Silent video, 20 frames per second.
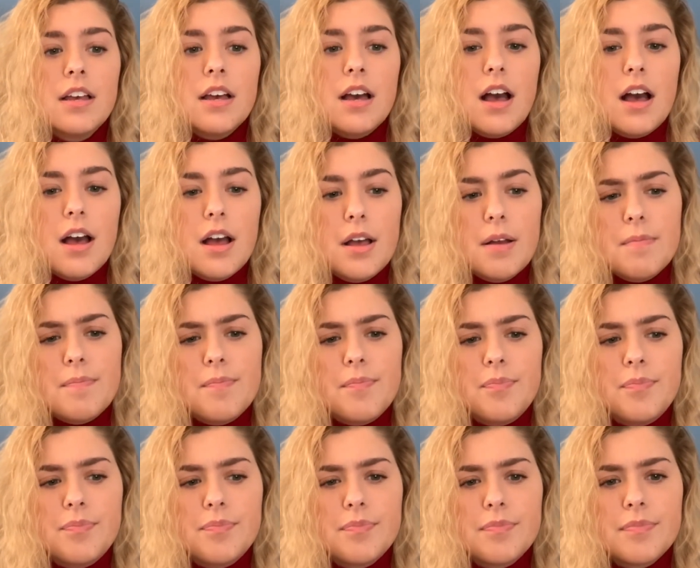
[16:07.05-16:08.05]

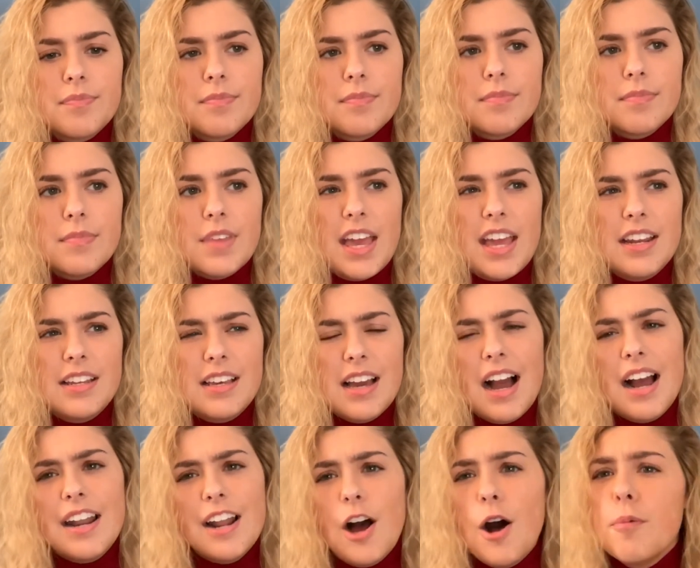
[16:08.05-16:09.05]
And
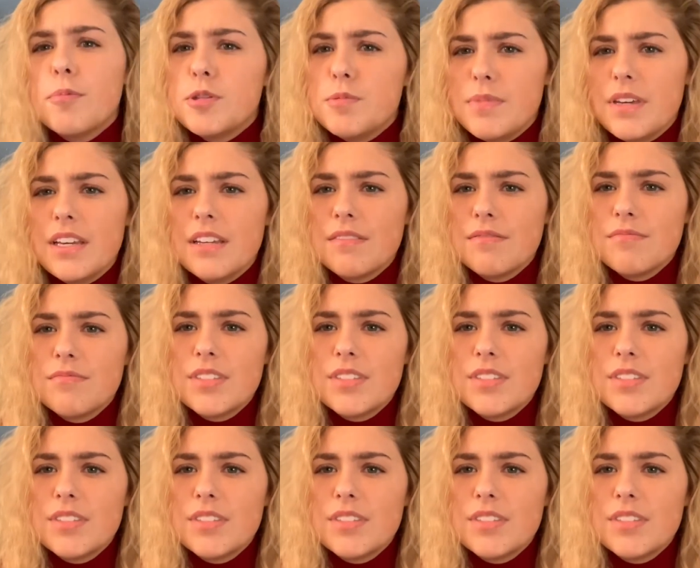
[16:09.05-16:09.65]
God helped me